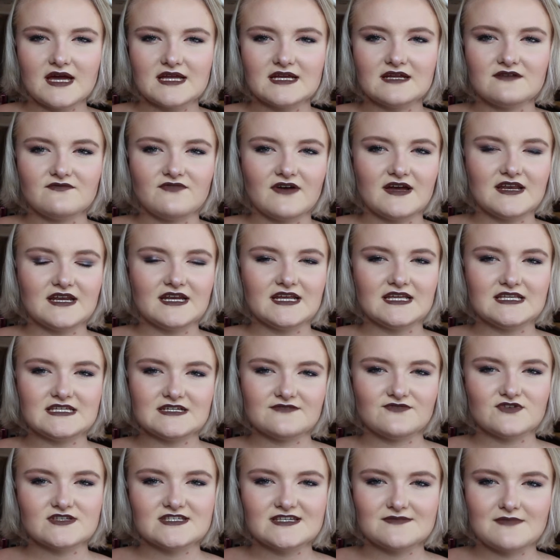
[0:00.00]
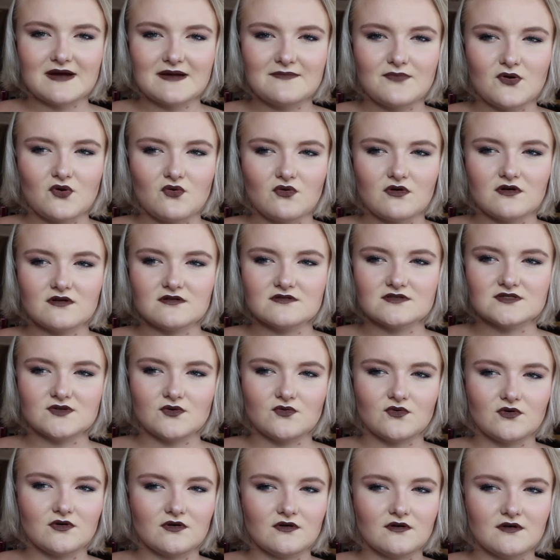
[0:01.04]
I didn't find any difference in my pores
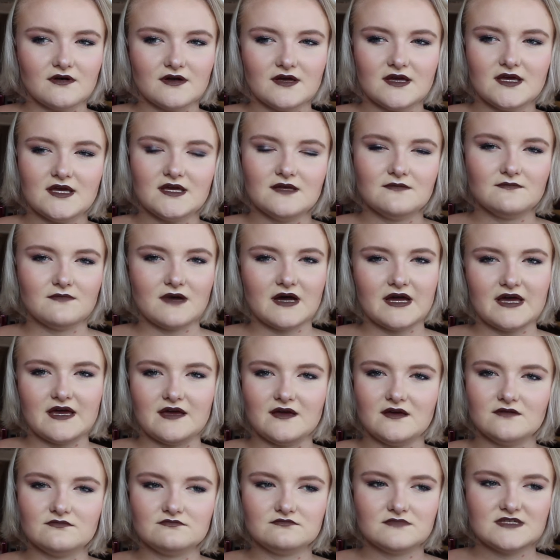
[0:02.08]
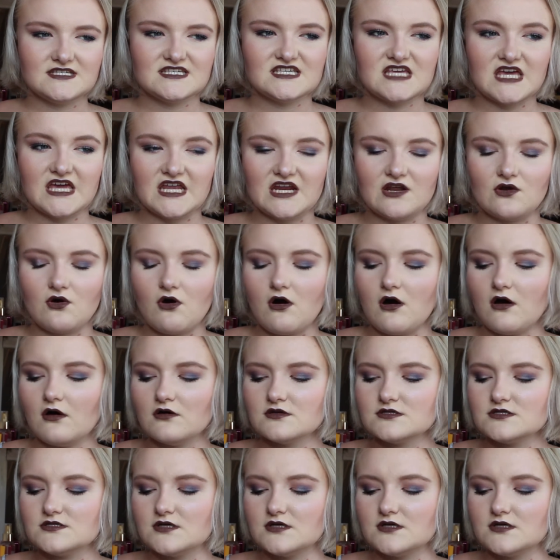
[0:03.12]
or in my skin at all,